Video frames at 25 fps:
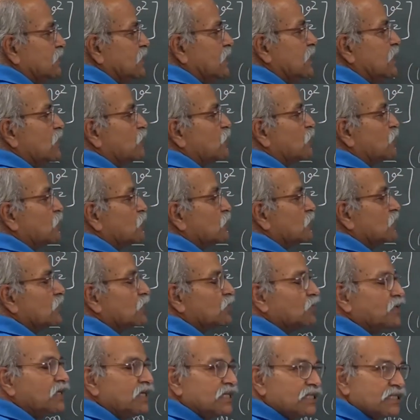t equal to
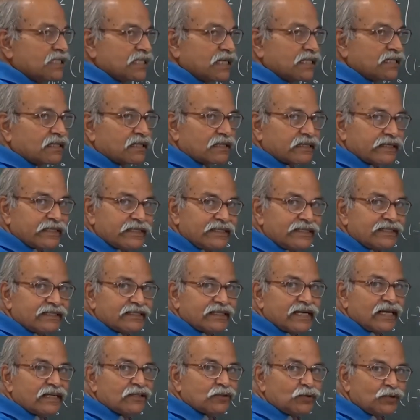0, it is at rest
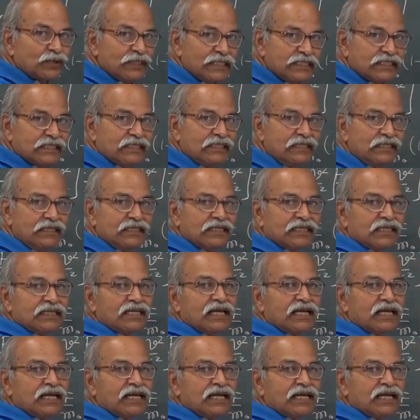at origin,